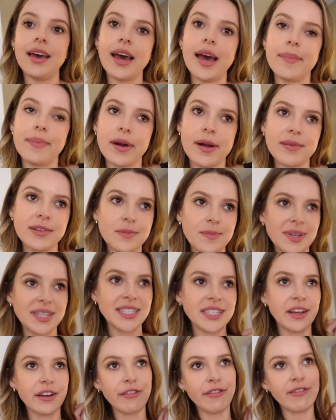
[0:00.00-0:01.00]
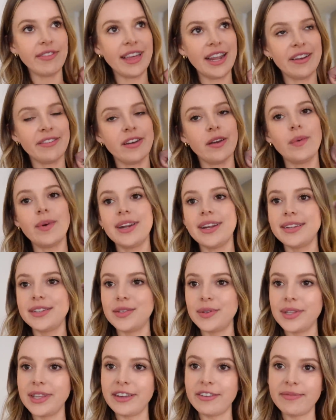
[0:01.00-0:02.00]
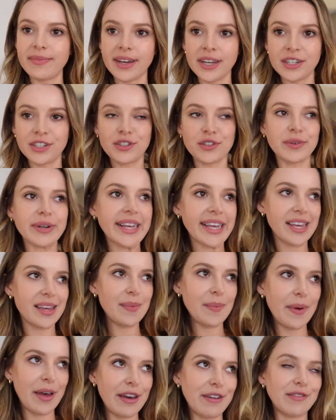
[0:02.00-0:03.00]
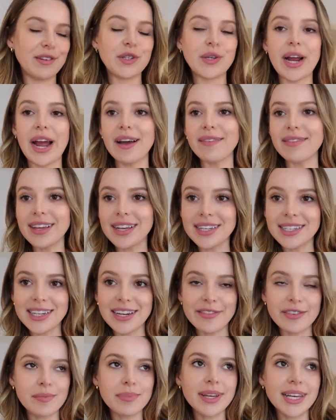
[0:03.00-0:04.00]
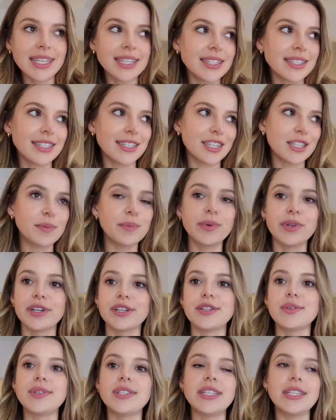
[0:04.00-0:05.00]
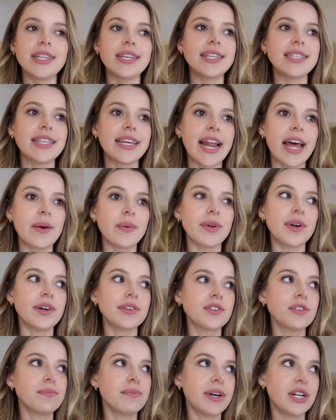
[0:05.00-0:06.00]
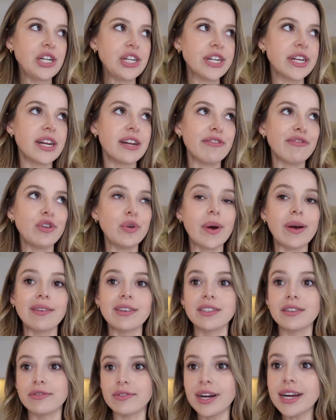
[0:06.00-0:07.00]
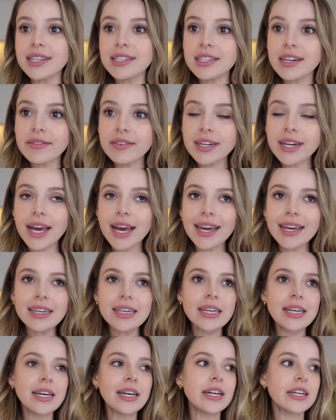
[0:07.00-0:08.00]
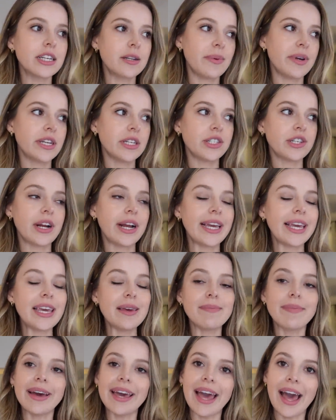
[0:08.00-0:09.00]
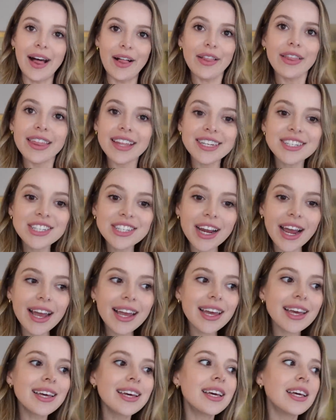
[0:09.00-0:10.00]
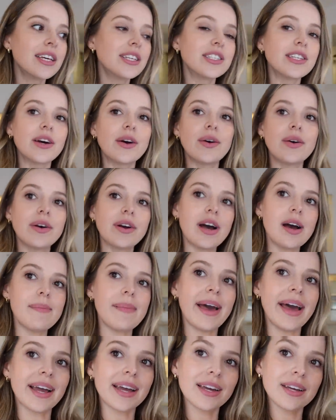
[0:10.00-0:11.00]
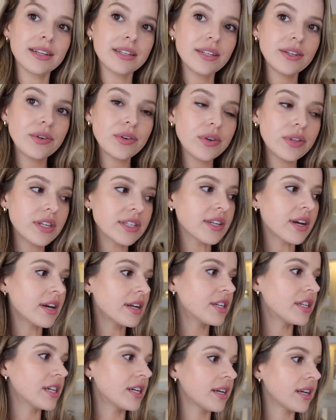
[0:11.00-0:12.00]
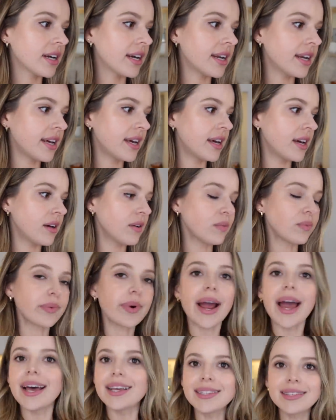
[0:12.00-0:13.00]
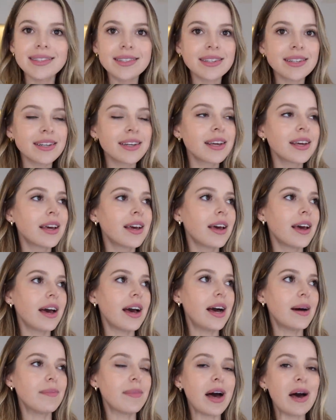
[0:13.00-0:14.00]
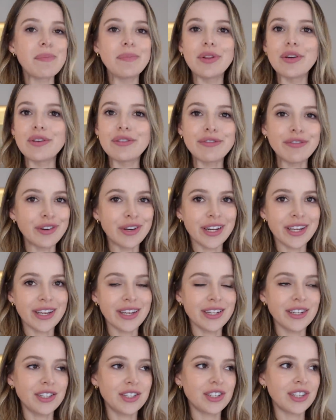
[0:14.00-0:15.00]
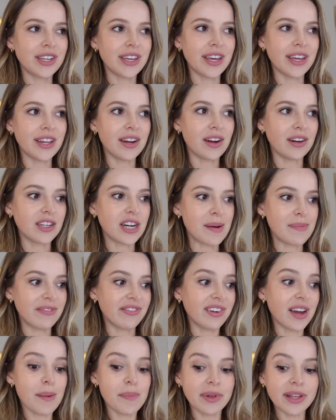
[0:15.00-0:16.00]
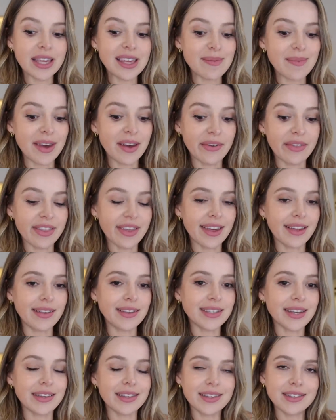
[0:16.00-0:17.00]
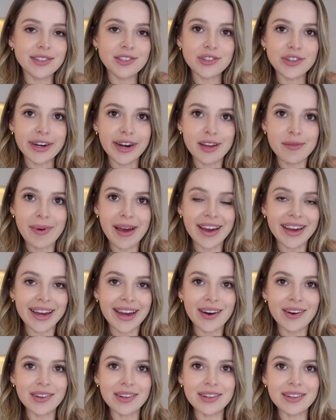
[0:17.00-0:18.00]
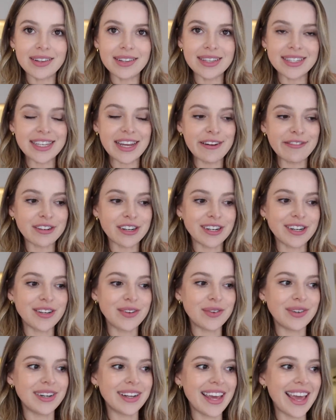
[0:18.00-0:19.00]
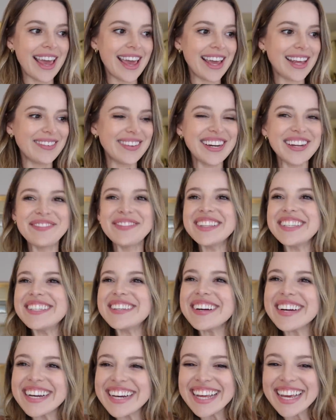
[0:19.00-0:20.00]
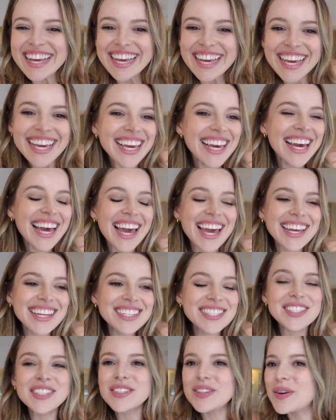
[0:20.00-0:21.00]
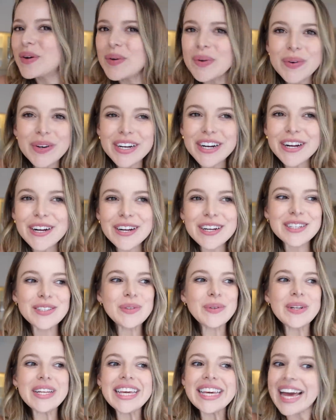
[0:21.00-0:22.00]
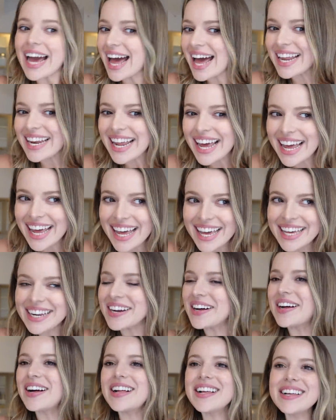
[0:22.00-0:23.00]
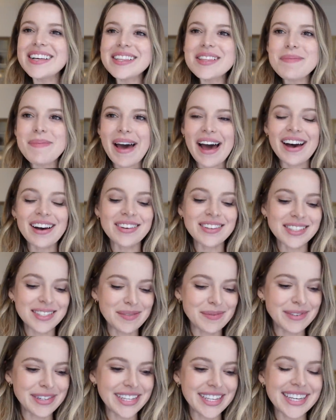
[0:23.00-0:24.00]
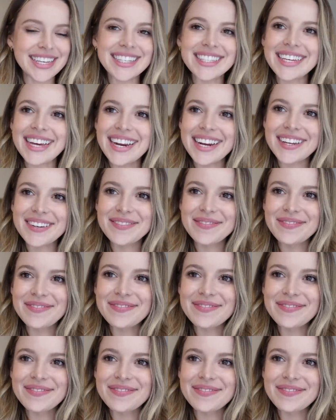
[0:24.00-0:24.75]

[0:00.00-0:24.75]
I promised myself that if I wanted to live my dream of traveling to different places and exploring new cities, that I would also budget in a few hours of rest every day to make sure I keep my health in check. So got back to the Sonder, gonna rest, um, upload footage, get on top of a couple email things, and then strike back out this afternoon and meet up with Jordy and Scooter and Juliana and all the pals. I'm really excited.